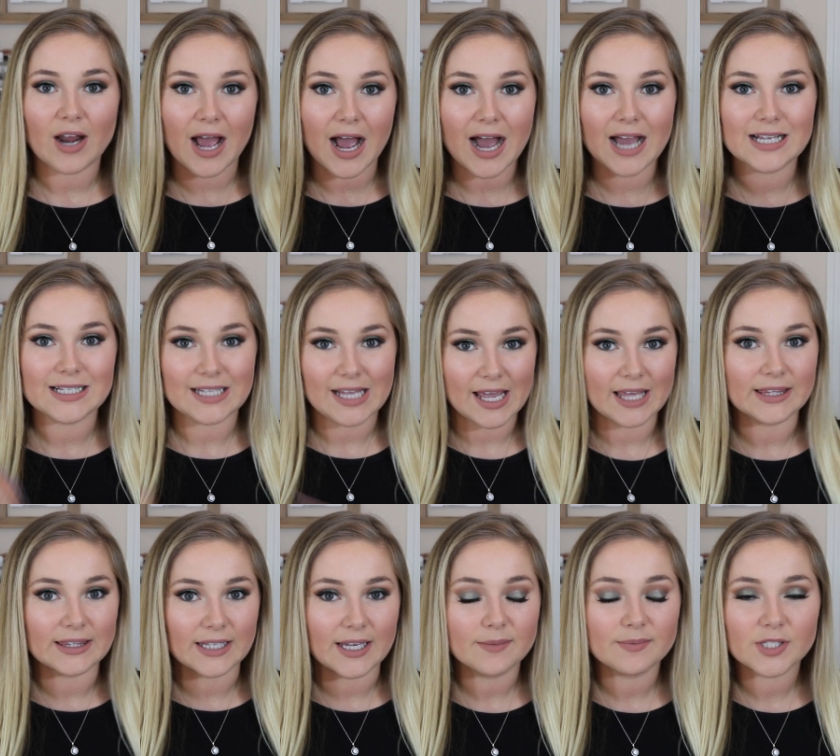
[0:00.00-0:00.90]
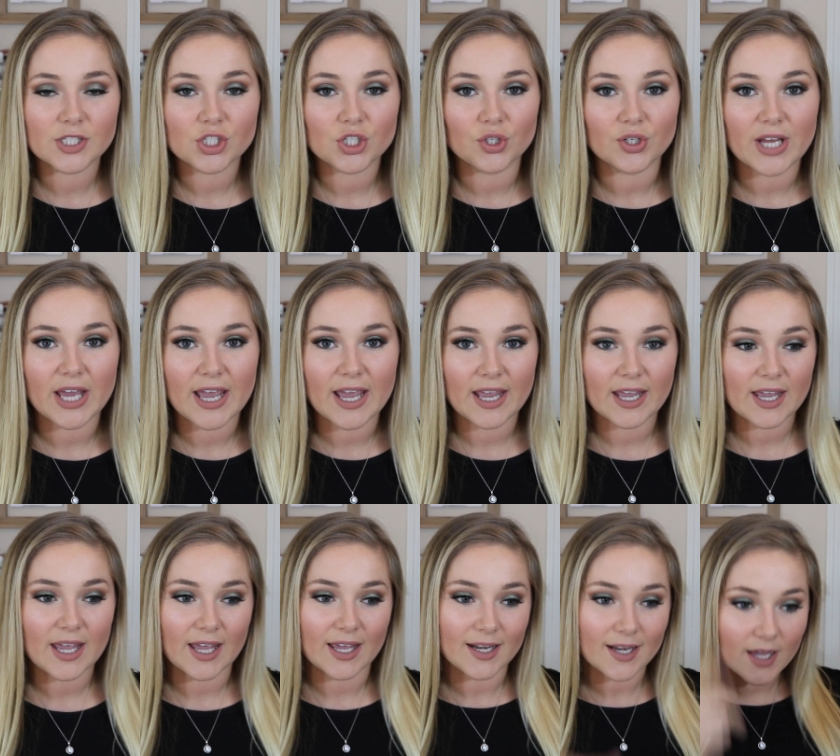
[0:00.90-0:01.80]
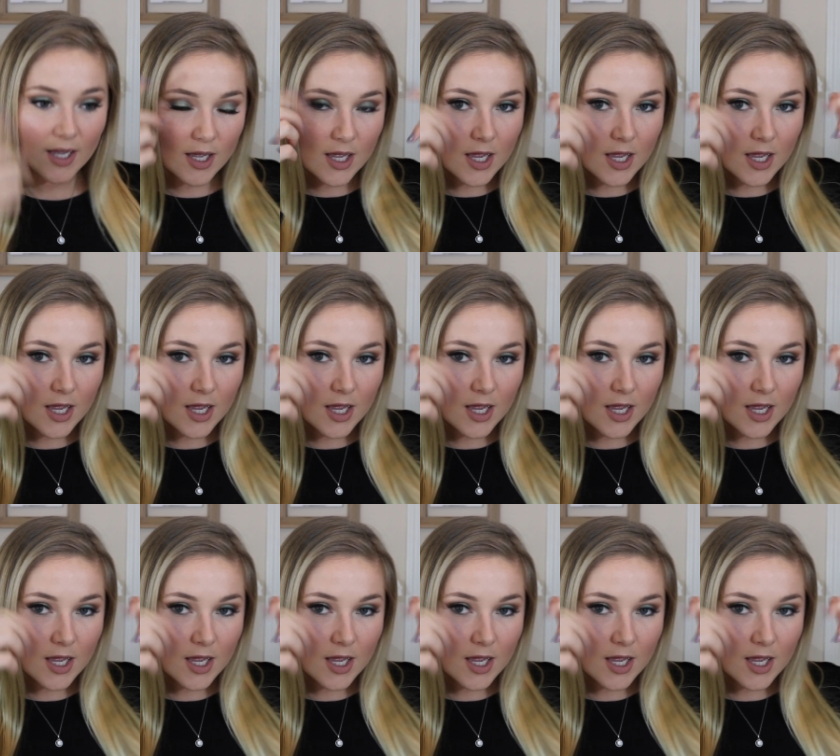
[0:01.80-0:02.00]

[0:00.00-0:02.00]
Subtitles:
eyes and lips today and